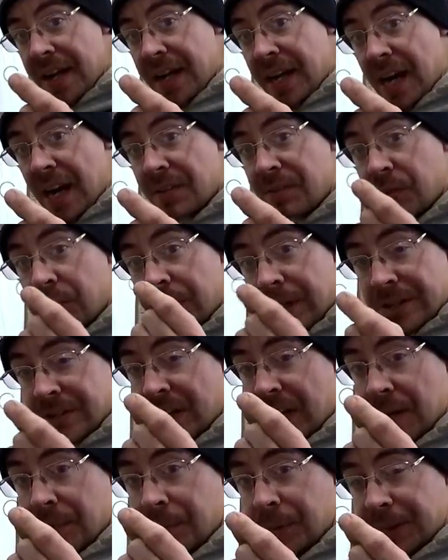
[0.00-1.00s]
careful when you're
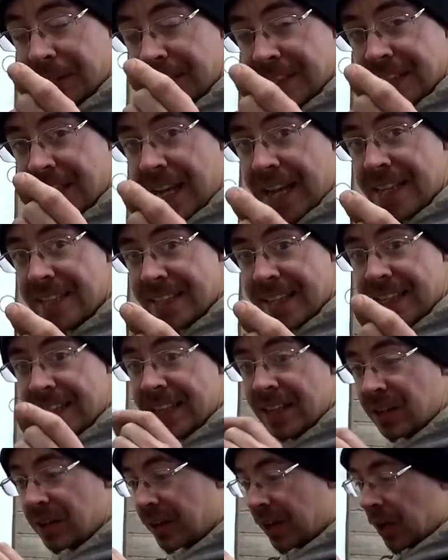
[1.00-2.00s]
trying to put these guys in. They
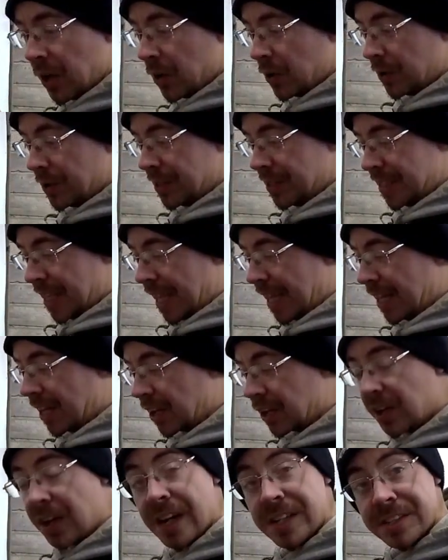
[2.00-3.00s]
don't go zinging
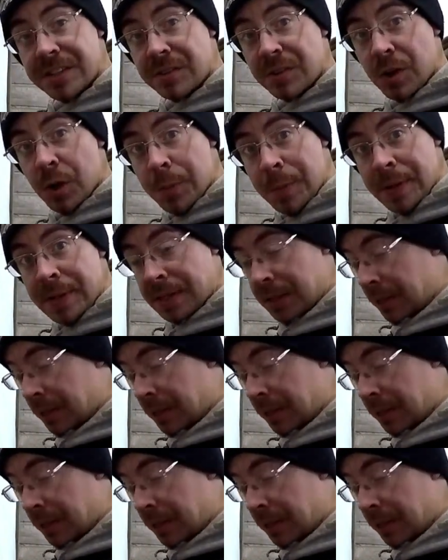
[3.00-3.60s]
across the room and you